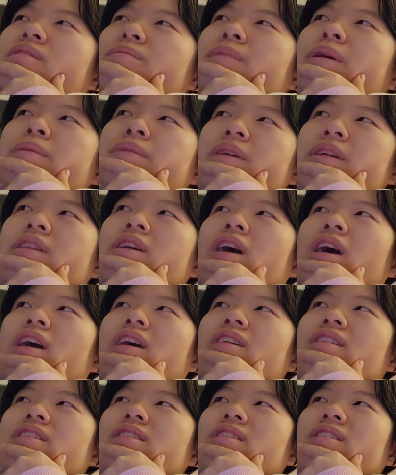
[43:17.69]
Maybe
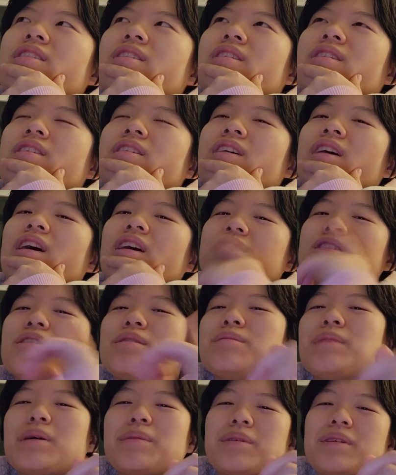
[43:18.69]
not.
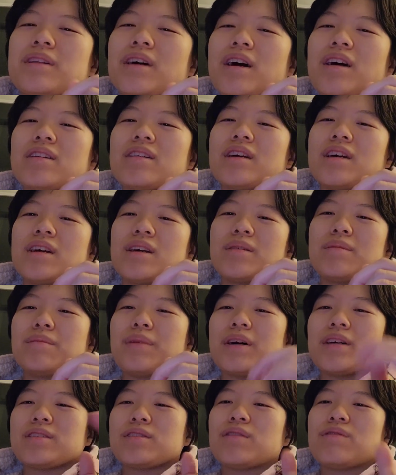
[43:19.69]
Actually, maybe not.
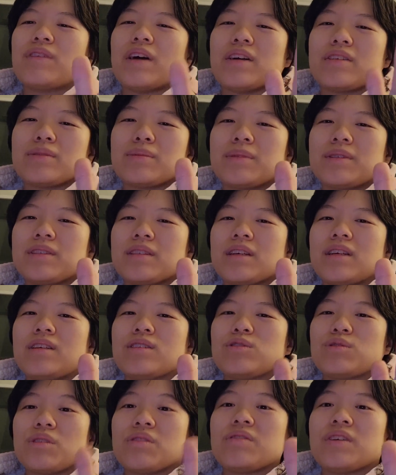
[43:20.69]
But I sold 5
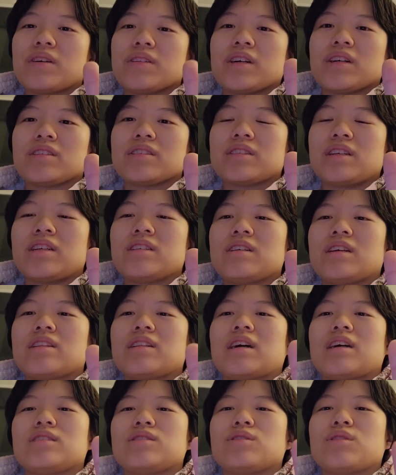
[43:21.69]
Smeeskies, $25 each,
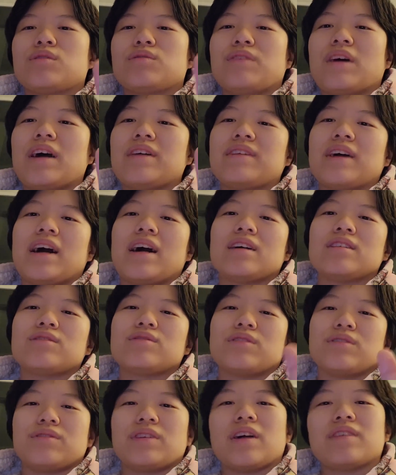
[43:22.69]
and I sold 5 hats
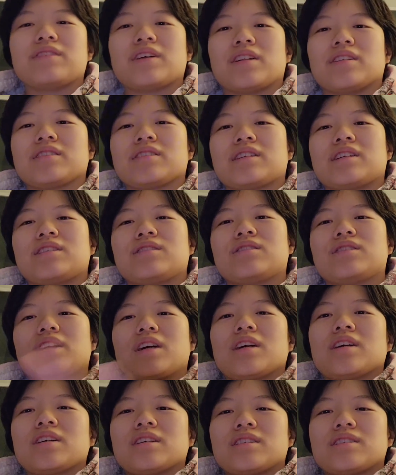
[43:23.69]
for $5 each.
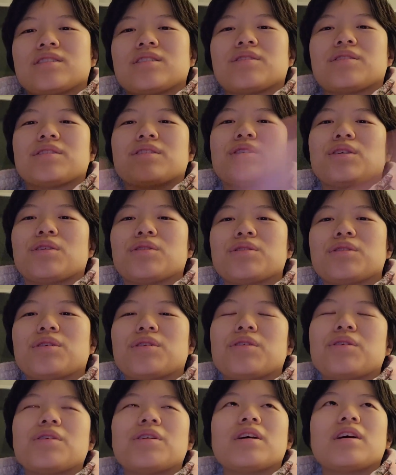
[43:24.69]
So in
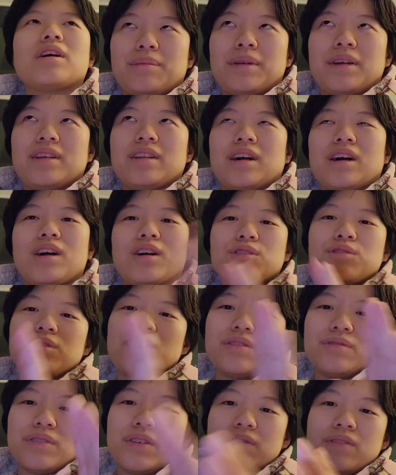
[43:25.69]
total, I made
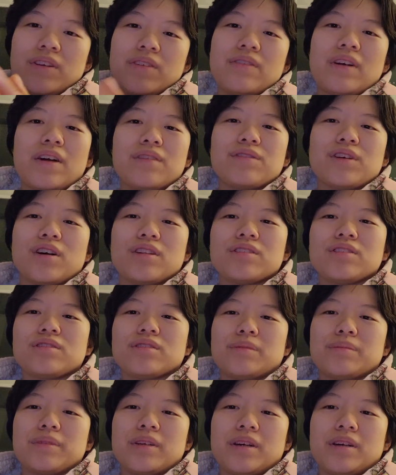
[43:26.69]
$155
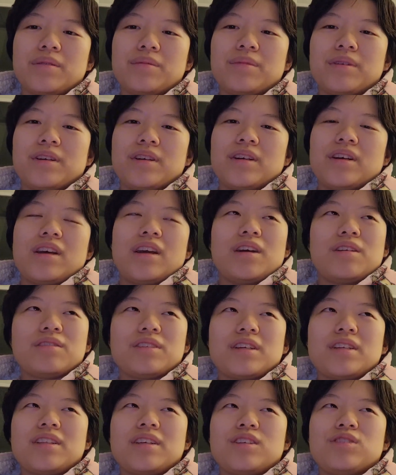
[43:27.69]
from them. It
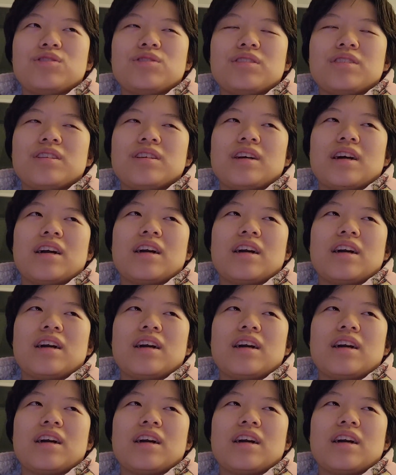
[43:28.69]
was kind of interesting.